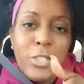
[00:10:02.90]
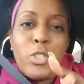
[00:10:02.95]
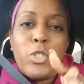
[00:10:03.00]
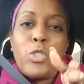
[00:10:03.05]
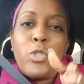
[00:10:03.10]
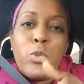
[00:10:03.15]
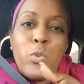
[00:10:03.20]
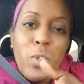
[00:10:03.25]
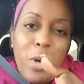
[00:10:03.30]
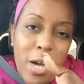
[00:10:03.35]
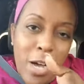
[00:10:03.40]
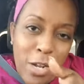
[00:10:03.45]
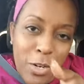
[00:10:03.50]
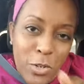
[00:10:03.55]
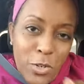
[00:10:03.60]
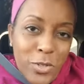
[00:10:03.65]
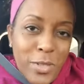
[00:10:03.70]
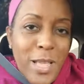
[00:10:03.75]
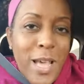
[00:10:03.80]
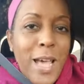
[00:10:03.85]
to do
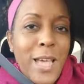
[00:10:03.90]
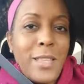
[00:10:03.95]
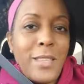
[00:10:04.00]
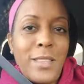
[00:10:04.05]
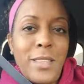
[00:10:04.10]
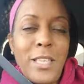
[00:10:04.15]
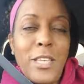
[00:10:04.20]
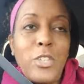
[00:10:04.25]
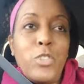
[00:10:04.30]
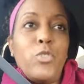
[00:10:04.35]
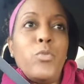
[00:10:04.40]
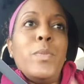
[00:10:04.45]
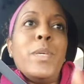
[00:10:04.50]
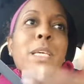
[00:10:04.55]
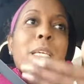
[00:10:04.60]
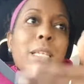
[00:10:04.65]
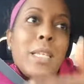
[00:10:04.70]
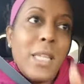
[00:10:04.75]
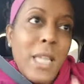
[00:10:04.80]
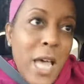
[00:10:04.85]
underlying things. You
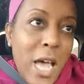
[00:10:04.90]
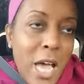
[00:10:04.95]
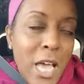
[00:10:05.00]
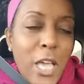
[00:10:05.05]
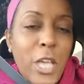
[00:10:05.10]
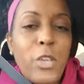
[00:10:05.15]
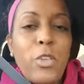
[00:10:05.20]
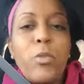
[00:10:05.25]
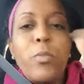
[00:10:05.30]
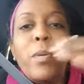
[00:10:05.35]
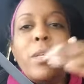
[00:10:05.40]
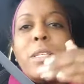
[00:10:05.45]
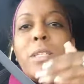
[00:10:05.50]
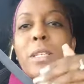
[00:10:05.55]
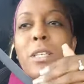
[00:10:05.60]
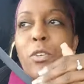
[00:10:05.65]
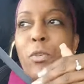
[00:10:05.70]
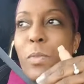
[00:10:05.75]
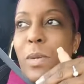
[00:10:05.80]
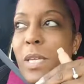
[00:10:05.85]
begin lying. You, be,
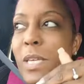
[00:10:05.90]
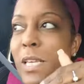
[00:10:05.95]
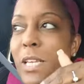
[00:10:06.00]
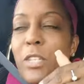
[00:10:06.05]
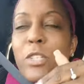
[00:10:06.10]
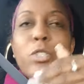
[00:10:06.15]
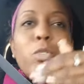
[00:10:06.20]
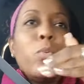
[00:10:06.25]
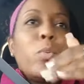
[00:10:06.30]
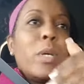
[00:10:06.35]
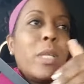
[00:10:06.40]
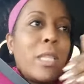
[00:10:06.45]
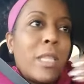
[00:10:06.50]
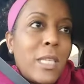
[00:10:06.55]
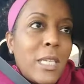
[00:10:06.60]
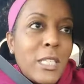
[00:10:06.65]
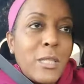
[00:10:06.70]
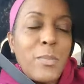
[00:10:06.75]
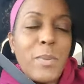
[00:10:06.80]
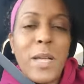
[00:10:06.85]
you begin doing
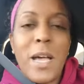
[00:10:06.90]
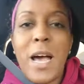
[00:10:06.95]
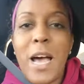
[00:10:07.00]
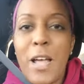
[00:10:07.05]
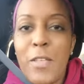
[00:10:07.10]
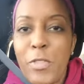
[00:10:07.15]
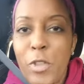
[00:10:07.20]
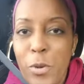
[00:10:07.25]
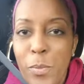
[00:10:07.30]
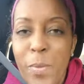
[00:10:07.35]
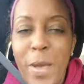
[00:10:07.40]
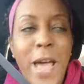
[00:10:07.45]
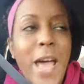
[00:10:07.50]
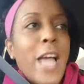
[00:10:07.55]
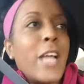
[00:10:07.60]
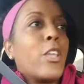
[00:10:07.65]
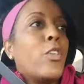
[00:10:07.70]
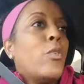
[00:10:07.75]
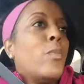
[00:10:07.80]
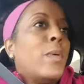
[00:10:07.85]
things behind their
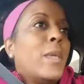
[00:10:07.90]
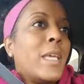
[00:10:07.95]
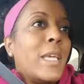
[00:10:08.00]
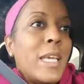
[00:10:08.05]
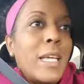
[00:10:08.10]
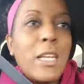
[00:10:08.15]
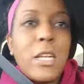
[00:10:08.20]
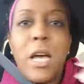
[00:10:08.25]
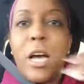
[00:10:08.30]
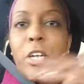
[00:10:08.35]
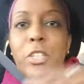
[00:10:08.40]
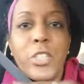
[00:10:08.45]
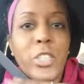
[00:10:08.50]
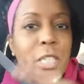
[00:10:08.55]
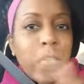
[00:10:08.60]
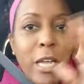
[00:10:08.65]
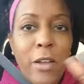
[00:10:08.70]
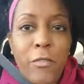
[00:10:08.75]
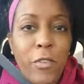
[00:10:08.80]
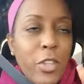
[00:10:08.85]
back. You begin
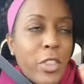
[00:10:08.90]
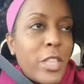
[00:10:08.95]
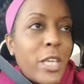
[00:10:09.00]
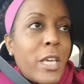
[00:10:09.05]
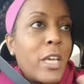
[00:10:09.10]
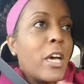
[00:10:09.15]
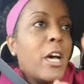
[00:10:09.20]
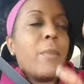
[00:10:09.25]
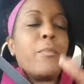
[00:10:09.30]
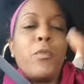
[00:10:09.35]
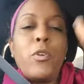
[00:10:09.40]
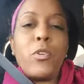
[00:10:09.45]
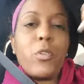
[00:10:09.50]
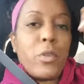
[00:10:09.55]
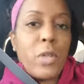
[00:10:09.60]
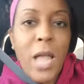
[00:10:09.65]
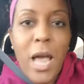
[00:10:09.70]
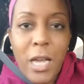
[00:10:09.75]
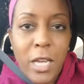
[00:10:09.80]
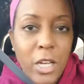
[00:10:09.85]
hushing everything up. You're
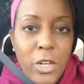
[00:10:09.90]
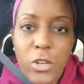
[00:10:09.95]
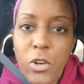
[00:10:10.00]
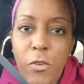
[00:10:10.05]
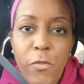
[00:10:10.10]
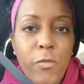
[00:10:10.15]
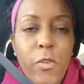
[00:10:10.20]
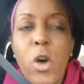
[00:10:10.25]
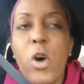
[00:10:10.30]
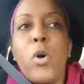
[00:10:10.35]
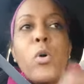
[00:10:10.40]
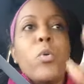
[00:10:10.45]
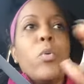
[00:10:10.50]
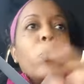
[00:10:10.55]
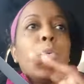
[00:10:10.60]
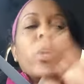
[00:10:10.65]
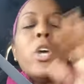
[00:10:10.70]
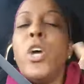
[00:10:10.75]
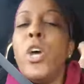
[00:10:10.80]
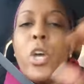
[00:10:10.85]
locking your
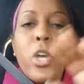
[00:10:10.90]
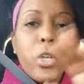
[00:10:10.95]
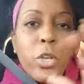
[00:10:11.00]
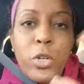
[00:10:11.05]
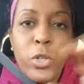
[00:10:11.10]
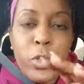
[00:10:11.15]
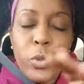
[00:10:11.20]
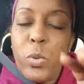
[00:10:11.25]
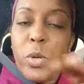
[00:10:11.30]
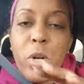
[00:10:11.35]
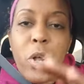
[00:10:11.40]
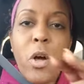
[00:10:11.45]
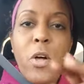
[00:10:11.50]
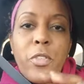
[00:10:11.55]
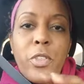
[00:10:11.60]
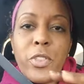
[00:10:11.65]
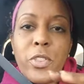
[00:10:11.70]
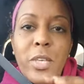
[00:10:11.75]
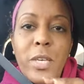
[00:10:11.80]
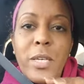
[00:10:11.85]
phone. You're doing all
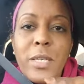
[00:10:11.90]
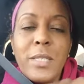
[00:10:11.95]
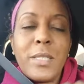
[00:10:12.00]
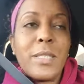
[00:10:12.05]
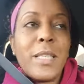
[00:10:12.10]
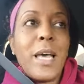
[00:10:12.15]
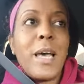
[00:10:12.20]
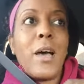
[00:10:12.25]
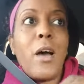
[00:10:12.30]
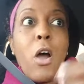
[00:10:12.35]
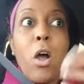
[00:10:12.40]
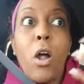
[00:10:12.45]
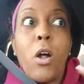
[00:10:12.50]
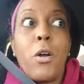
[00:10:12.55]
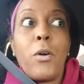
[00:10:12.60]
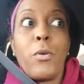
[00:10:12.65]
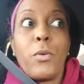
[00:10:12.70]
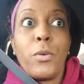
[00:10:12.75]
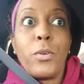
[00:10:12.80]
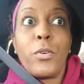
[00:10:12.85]
the things that
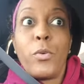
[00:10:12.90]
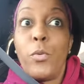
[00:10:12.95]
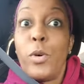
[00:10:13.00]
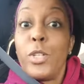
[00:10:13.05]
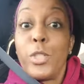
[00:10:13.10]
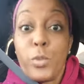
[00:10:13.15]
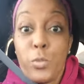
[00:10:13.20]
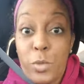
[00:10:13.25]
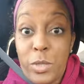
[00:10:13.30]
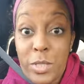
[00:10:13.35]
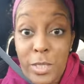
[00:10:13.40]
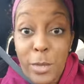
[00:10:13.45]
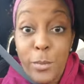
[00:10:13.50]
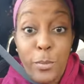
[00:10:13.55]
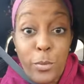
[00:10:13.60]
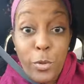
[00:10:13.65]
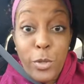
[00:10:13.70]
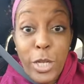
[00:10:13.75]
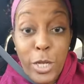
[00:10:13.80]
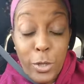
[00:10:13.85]
are going to
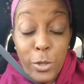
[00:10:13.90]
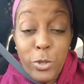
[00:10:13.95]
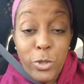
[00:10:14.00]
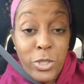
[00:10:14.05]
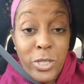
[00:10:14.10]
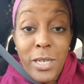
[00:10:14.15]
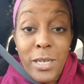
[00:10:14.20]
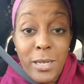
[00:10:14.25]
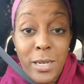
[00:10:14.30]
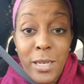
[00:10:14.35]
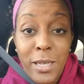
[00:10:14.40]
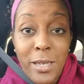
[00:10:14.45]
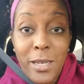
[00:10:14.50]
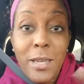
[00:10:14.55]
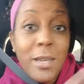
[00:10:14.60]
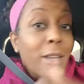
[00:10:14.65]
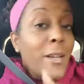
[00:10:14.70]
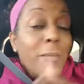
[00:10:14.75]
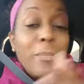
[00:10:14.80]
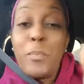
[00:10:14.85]
resemble that you're cheating,
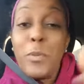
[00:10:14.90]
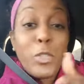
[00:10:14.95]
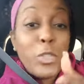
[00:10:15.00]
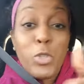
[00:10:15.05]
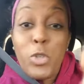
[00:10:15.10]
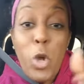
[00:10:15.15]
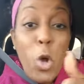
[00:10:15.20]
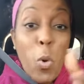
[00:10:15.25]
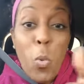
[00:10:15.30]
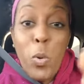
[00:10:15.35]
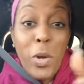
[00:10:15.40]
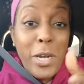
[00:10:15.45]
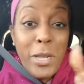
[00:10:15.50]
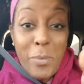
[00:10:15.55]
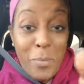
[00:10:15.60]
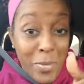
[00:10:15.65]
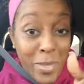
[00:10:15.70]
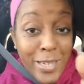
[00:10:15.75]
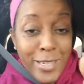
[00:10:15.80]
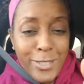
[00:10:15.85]
but you don't want to
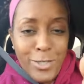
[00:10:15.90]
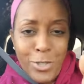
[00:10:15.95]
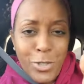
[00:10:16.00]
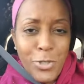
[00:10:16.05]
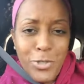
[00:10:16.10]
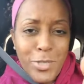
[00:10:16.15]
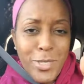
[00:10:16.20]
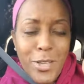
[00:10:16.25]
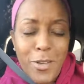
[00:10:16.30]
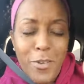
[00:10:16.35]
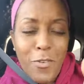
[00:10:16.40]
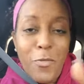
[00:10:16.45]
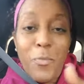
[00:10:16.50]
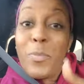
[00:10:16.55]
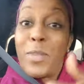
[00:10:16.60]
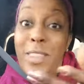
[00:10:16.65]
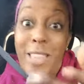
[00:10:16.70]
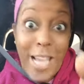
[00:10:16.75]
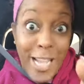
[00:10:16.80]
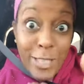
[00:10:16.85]
admit it to yourself.
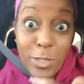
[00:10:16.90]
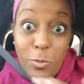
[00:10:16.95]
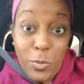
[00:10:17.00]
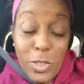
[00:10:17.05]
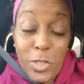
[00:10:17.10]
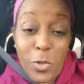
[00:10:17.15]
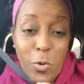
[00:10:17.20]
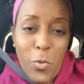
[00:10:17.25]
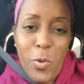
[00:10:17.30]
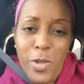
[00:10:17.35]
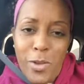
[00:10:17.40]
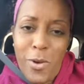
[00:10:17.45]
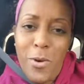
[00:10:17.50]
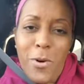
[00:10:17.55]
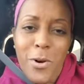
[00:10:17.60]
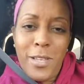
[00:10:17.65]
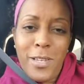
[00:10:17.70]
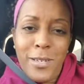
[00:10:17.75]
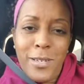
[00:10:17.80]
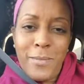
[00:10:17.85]
But that's what's going
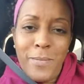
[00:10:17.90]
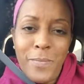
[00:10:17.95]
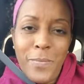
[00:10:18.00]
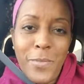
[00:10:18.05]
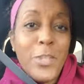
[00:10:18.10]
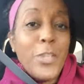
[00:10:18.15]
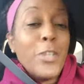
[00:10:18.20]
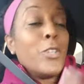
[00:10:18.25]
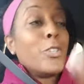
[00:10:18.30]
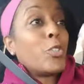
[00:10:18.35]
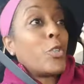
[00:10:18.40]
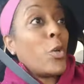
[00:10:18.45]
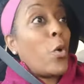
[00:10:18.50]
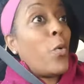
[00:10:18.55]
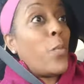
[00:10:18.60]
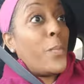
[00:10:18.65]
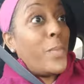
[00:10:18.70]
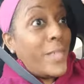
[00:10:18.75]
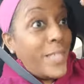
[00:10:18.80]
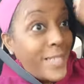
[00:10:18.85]
on.
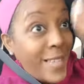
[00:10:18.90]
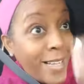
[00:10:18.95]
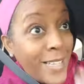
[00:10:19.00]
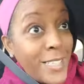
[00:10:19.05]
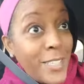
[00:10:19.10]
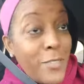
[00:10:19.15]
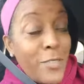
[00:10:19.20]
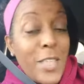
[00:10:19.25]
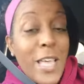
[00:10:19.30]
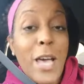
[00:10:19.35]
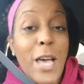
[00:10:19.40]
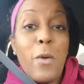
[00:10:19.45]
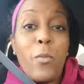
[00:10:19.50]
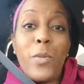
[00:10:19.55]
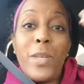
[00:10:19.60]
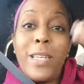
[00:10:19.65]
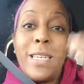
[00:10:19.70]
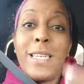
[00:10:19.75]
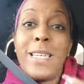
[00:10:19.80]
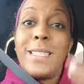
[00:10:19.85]
So because of that,
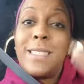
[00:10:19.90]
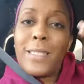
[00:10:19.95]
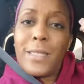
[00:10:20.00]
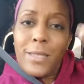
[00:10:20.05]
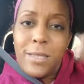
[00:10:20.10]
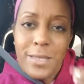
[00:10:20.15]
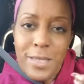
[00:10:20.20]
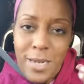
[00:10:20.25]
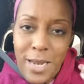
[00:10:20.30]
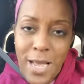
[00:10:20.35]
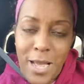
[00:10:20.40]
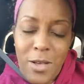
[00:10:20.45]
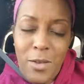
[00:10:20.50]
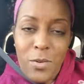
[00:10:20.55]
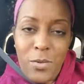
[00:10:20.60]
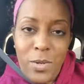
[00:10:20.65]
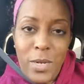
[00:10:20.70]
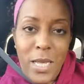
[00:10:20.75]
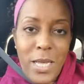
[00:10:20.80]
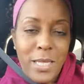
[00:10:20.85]
we need to sit
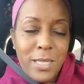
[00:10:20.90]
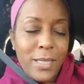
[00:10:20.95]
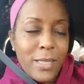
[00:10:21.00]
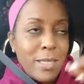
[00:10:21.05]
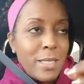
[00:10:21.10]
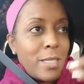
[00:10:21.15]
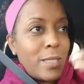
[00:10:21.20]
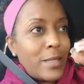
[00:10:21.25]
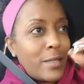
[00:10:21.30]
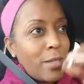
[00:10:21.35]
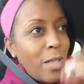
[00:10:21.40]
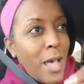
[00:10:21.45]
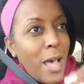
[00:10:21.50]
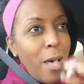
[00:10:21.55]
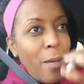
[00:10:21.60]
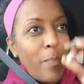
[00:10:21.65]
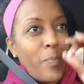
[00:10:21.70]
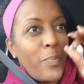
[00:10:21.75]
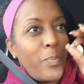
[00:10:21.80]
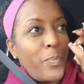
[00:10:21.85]
down and
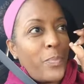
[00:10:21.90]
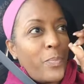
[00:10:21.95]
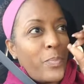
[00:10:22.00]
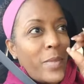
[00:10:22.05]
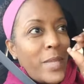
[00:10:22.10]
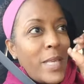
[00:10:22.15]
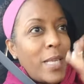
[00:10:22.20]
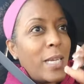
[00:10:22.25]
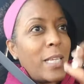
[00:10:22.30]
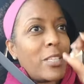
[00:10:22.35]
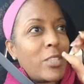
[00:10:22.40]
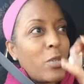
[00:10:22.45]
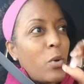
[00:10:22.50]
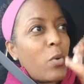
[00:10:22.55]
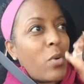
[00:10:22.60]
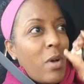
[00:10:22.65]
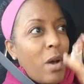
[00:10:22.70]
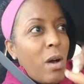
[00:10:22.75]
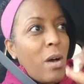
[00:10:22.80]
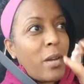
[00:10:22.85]
stop getting so
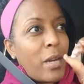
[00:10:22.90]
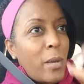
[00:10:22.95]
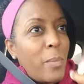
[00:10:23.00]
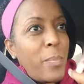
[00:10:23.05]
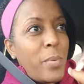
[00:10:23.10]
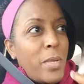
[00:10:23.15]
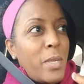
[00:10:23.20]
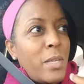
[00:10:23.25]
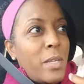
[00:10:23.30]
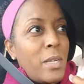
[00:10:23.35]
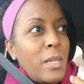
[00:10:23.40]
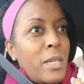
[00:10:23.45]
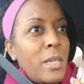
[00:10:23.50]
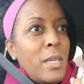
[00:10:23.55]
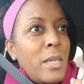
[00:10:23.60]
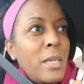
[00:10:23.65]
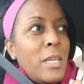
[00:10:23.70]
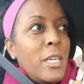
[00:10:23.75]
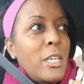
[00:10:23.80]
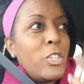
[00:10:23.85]
caught up in
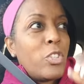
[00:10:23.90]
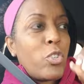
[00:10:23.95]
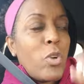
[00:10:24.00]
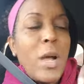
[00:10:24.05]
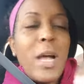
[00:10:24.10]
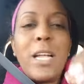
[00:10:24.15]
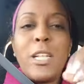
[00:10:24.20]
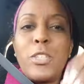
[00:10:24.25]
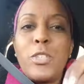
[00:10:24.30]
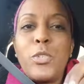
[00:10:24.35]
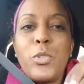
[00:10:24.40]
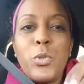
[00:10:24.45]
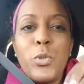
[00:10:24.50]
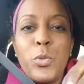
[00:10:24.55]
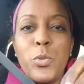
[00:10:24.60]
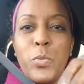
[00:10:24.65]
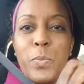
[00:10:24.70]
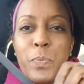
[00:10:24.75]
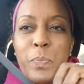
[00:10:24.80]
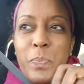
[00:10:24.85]
trying
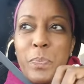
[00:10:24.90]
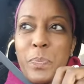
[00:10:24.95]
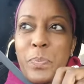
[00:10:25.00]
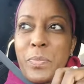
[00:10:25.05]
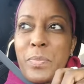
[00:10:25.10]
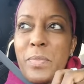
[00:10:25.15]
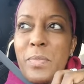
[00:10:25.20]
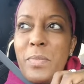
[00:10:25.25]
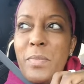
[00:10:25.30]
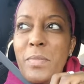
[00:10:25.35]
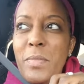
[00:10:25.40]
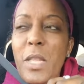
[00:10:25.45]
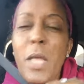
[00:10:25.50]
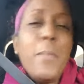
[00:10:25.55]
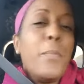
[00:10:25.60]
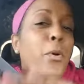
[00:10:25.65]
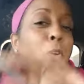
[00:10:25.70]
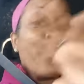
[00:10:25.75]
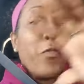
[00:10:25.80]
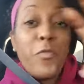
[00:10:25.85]
to
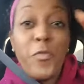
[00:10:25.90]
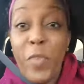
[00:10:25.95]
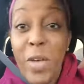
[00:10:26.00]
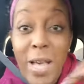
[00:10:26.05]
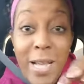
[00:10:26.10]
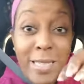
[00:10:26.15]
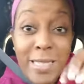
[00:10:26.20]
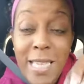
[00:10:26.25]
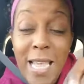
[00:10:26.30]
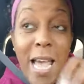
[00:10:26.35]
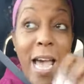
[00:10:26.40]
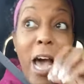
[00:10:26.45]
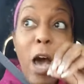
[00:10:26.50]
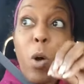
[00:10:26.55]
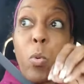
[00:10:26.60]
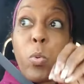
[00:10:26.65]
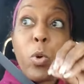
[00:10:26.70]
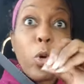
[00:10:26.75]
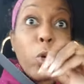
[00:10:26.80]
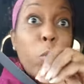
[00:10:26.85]
perfect
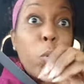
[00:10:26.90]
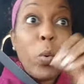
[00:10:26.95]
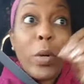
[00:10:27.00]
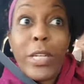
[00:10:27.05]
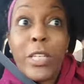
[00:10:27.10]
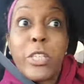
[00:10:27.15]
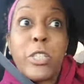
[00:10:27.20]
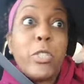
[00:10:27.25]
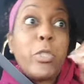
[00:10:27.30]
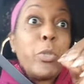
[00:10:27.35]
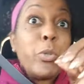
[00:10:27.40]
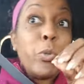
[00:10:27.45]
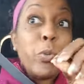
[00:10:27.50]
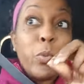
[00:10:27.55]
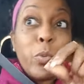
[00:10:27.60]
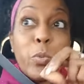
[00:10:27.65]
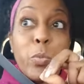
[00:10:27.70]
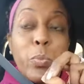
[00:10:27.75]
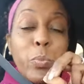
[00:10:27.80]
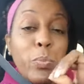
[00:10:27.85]
how we're going
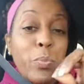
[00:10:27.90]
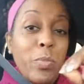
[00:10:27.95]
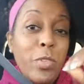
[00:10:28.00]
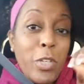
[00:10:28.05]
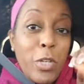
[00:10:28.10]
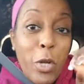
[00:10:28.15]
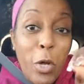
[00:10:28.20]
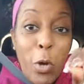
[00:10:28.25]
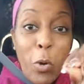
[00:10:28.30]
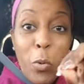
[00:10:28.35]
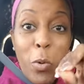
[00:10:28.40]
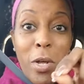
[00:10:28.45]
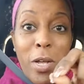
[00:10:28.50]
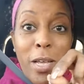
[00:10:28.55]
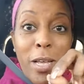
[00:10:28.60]
to, you know,